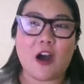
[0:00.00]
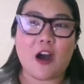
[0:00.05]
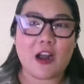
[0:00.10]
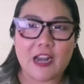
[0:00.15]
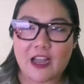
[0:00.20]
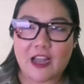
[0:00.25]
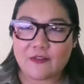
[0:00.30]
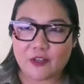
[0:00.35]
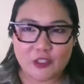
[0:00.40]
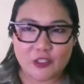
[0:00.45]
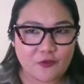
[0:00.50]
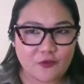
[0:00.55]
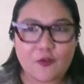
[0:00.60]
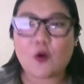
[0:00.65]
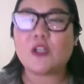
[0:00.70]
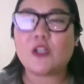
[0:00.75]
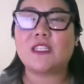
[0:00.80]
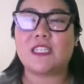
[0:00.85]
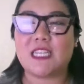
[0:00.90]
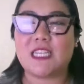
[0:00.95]
on average,
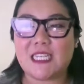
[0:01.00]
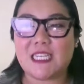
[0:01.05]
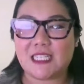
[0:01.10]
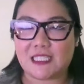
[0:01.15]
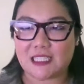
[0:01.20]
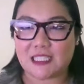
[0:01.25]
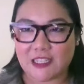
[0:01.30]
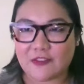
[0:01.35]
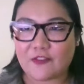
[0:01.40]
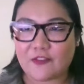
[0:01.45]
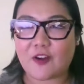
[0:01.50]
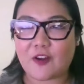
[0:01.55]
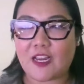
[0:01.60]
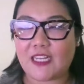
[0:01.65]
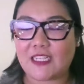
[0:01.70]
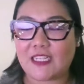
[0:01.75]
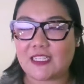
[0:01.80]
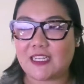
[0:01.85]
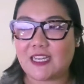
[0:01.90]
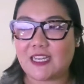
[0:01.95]
fourteen
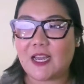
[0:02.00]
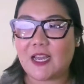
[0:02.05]
different